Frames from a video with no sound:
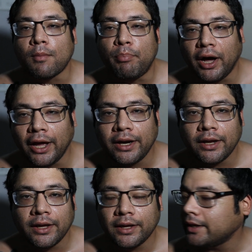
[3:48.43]

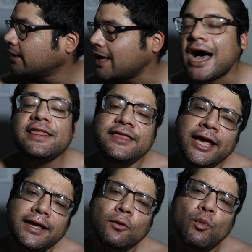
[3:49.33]
But I
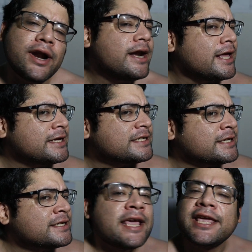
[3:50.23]
think what it is
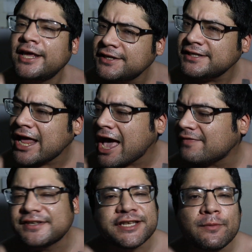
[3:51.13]
is he doesn't
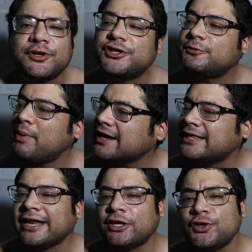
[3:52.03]
have the same
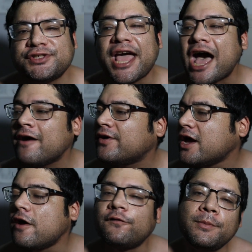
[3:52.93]
respect that he used to have
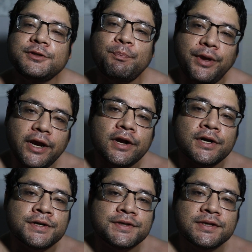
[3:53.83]
from his
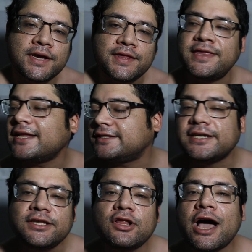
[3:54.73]
peers that
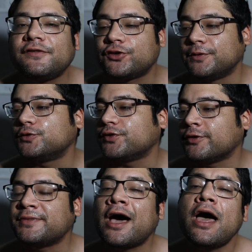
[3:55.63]
did the live streams with
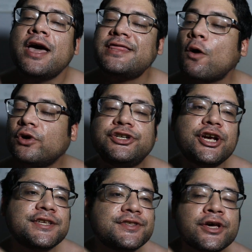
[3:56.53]
him that that were
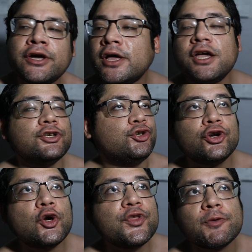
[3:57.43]
just the
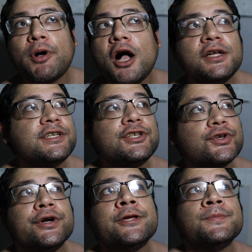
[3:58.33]
junior with apology
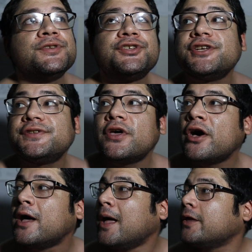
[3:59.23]
streams just
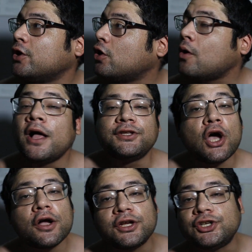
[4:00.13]
the you know
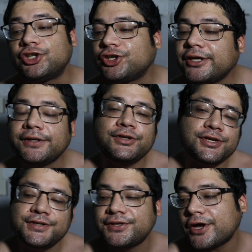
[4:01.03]
talking shit
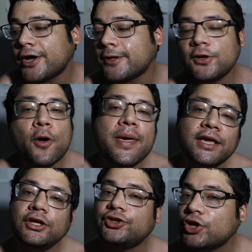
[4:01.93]
just the you know
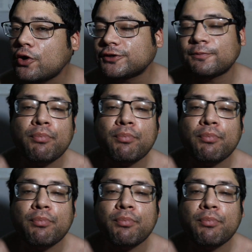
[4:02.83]
making jokes